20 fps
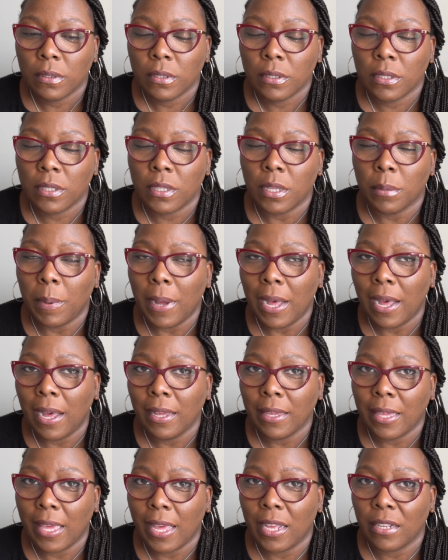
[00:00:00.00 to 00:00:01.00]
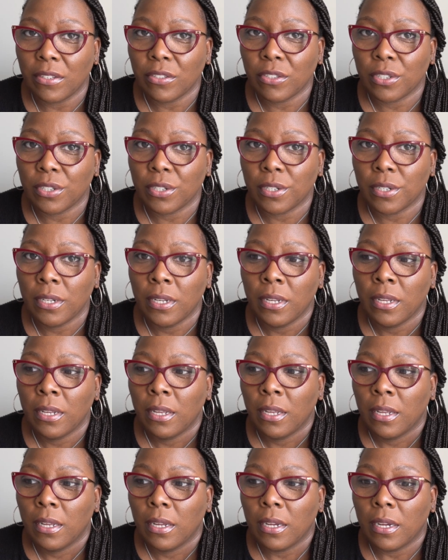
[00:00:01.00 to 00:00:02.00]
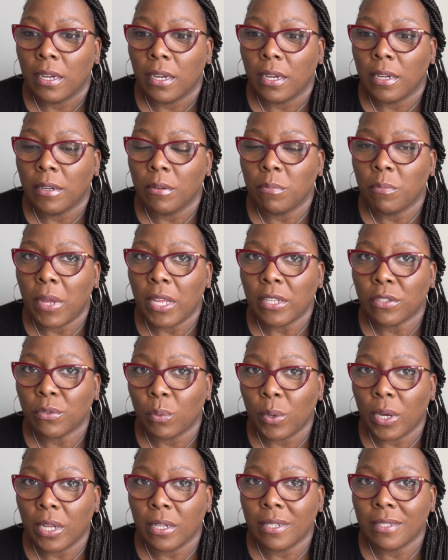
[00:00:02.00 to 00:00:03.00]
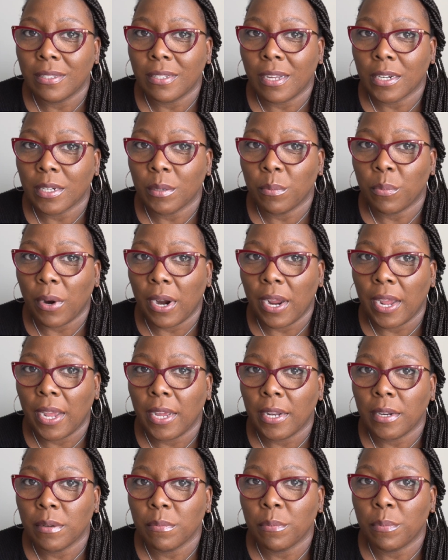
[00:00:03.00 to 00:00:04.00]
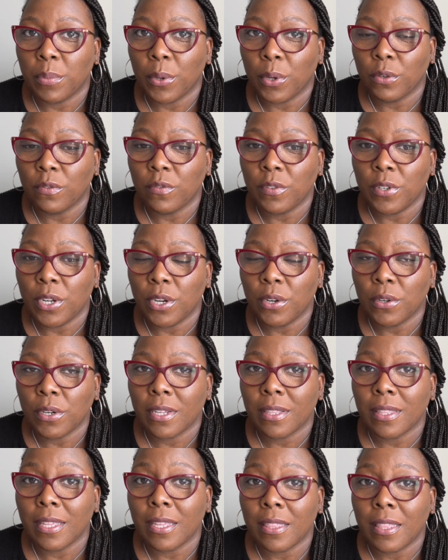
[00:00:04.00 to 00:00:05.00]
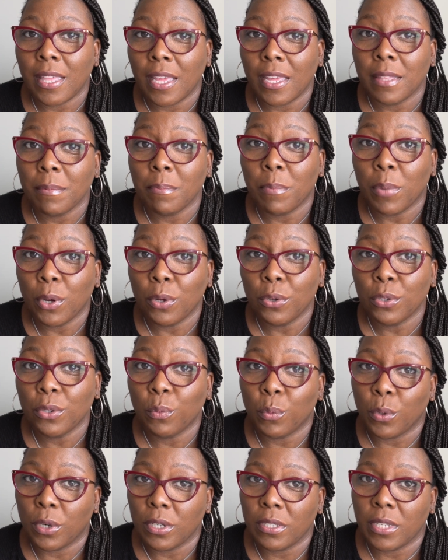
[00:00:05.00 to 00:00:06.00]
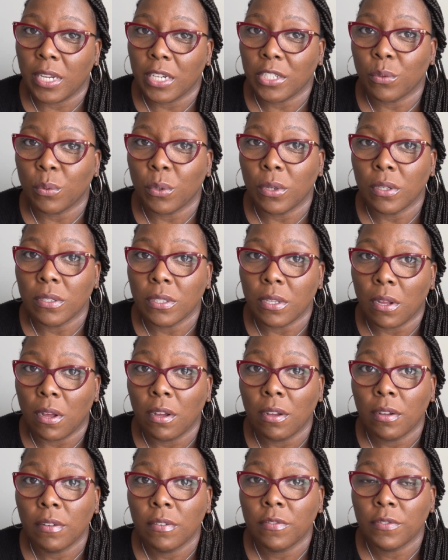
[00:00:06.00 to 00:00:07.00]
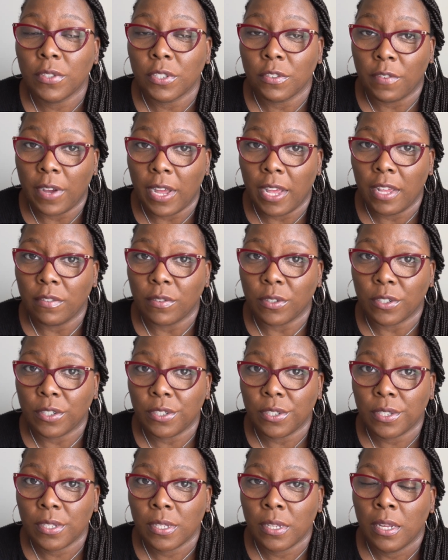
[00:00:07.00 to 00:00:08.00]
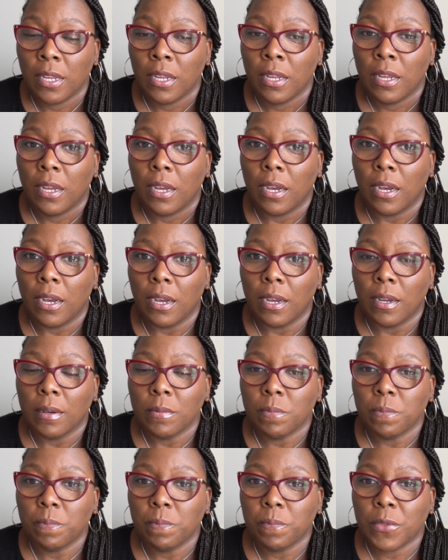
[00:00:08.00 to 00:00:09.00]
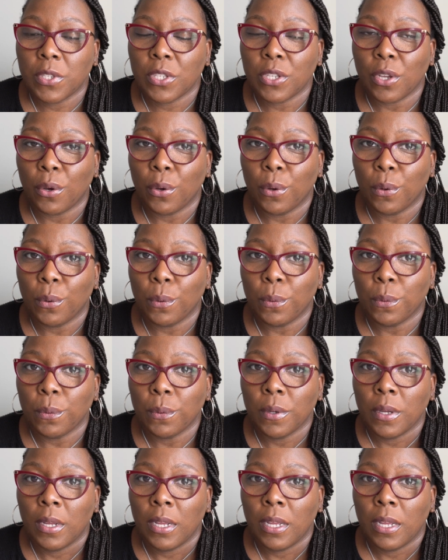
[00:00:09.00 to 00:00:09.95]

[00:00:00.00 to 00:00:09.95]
the podcaster, as well as Dr. Bryant, both noted that they both were sexual assault survivors. So